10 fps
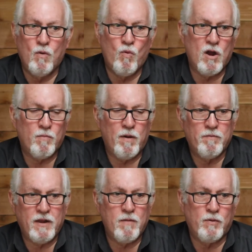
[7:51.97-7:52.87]
water
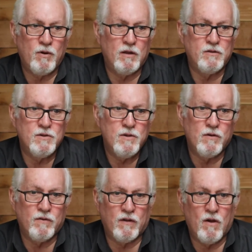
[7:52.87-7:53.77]
pump that I put on 2
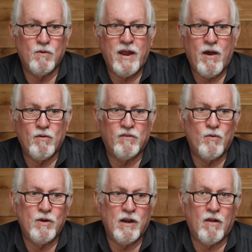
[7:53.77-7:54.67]
years ago now is
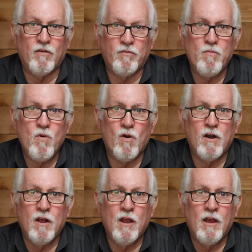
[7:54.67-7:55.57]
$20 more,